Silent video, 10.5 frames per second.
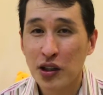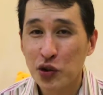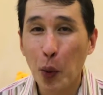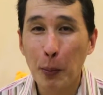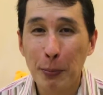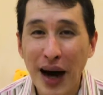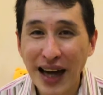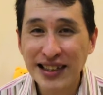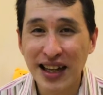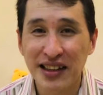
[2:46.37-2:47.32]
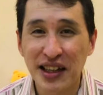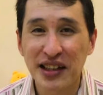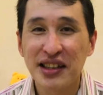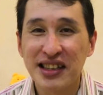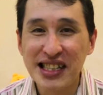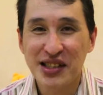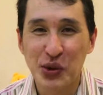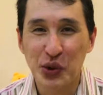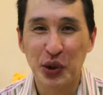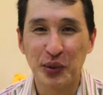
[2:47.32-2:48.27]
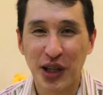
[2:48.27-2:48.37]
So my starting this
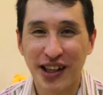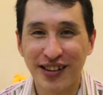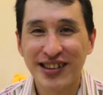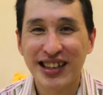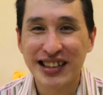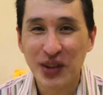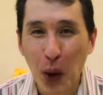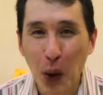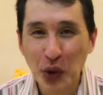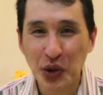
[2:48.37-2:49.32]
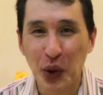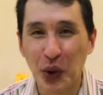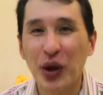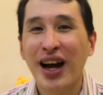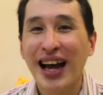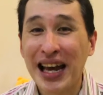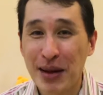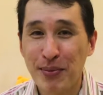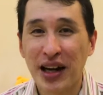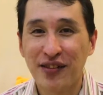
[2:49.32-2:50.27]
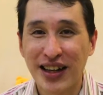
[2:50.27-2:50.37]
YouTube channel is also a
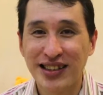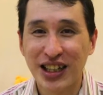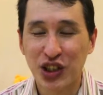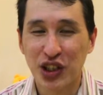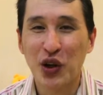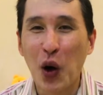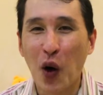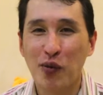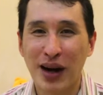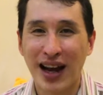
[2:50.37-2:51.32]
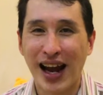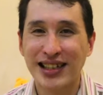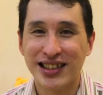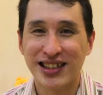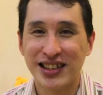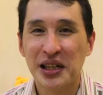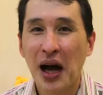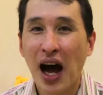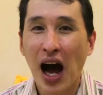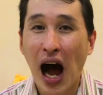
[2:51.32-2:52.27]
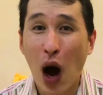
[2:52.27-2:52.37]
manifestation of my SE.
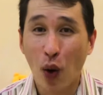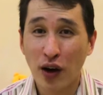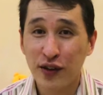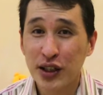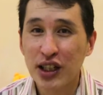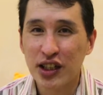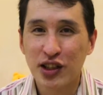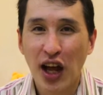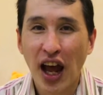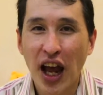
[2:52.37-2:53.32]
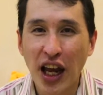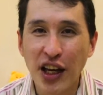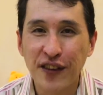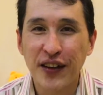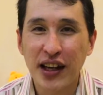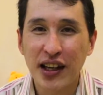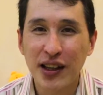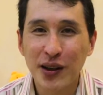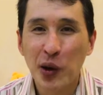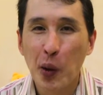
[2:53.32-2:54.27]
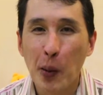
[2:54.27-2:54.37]
However, it is
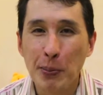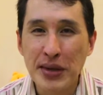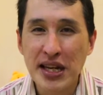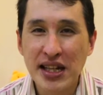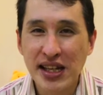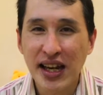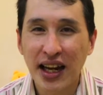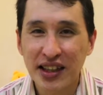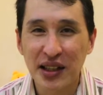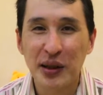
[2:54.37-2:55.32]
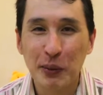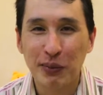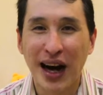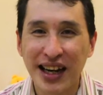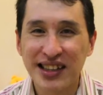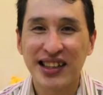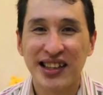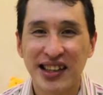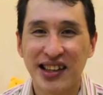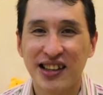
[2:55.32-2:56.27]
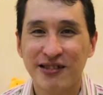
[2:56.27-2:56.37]
heavily mediated by
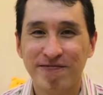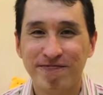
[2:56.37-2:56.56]
TE.